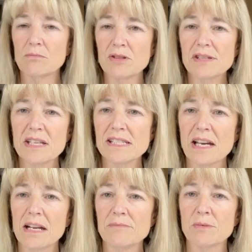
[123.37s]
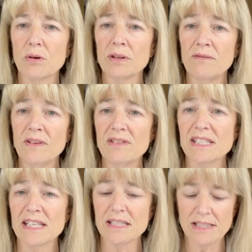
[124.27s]
most of these items were only 50
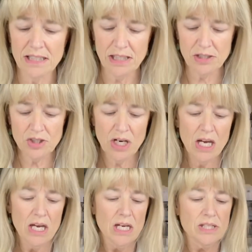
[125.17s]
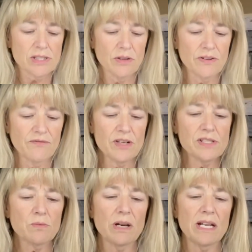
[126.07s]
cents each. So the
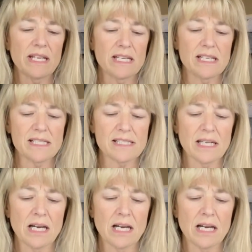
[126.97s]
first one is,